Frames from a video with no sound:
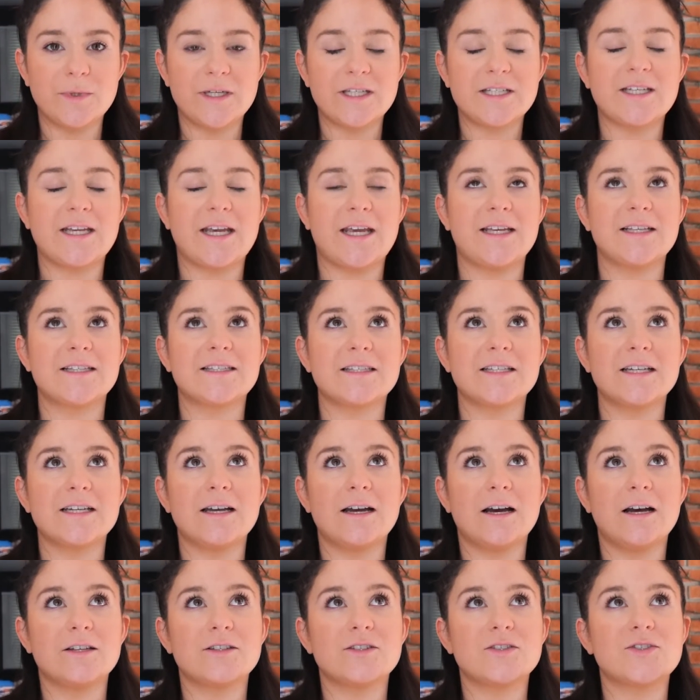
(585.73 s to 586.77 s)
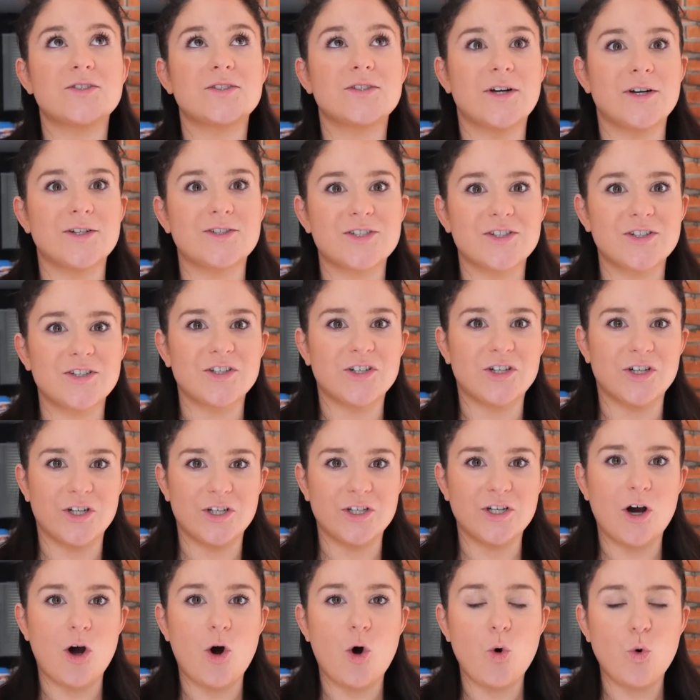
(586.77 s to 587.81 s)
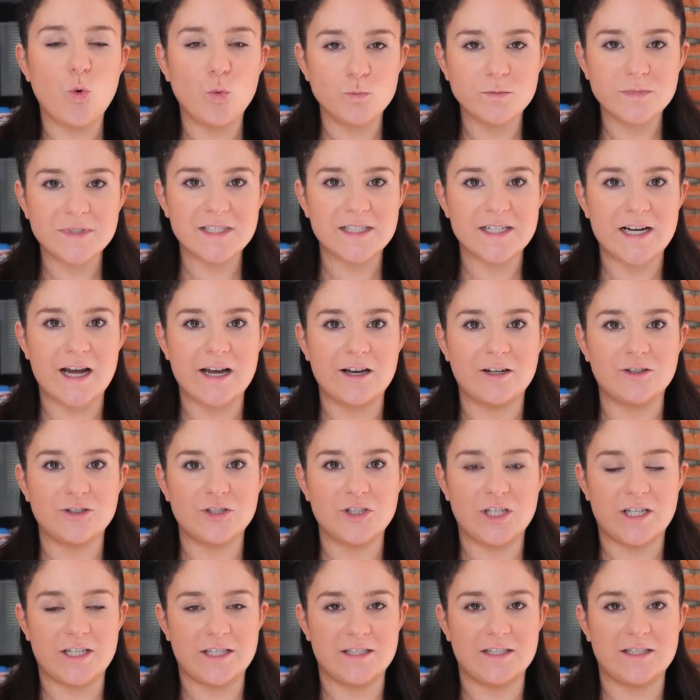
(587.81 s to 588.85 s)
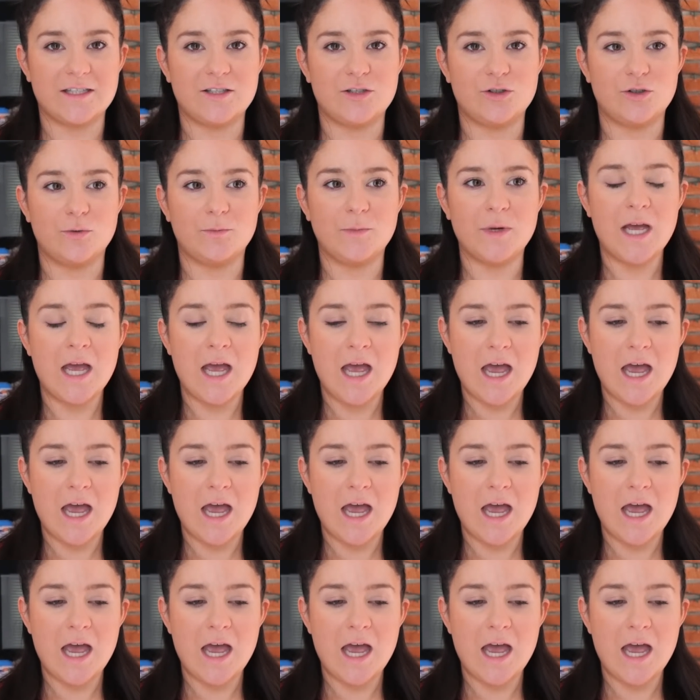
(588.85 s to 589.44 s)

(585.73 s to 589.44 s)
It tastes like such a good home style chicken soup.